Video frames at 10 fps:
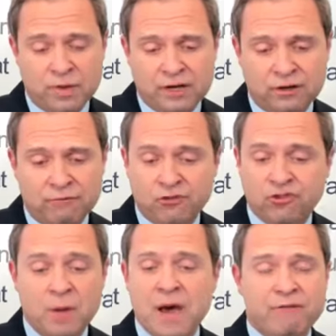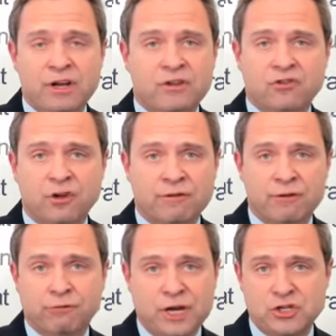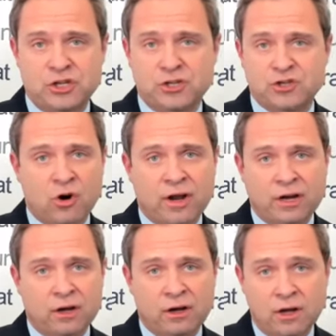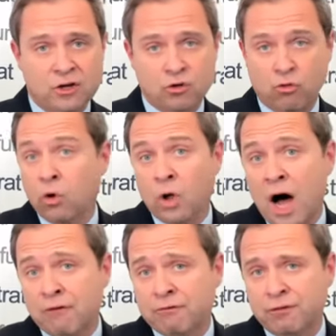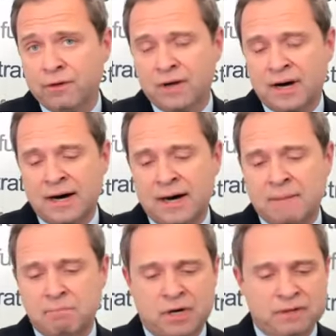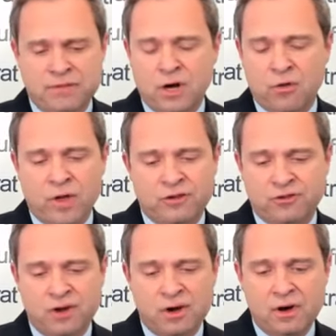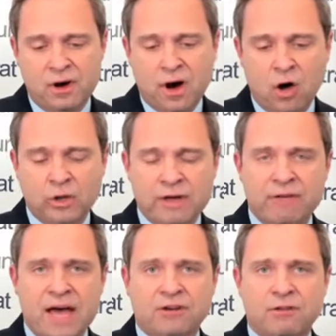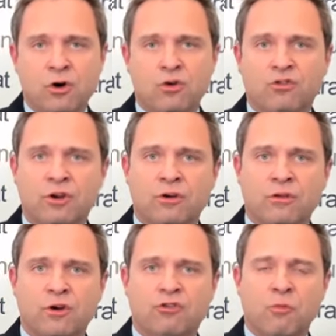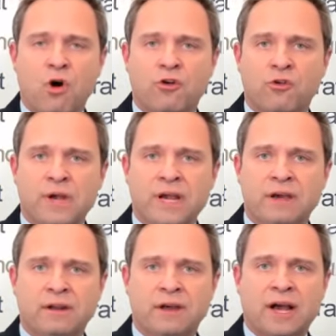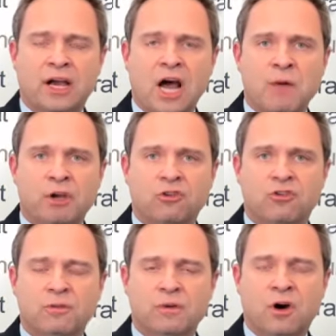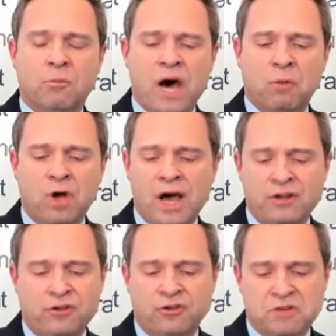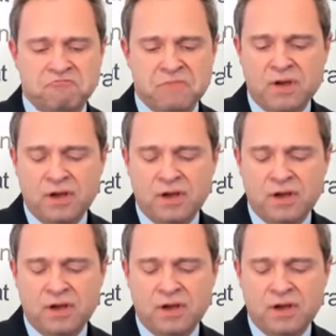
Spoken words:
perspective, some evidence of inflation starting to roll off. But, I'll leave that to those that are smarter than me in economics. Bottom line is that,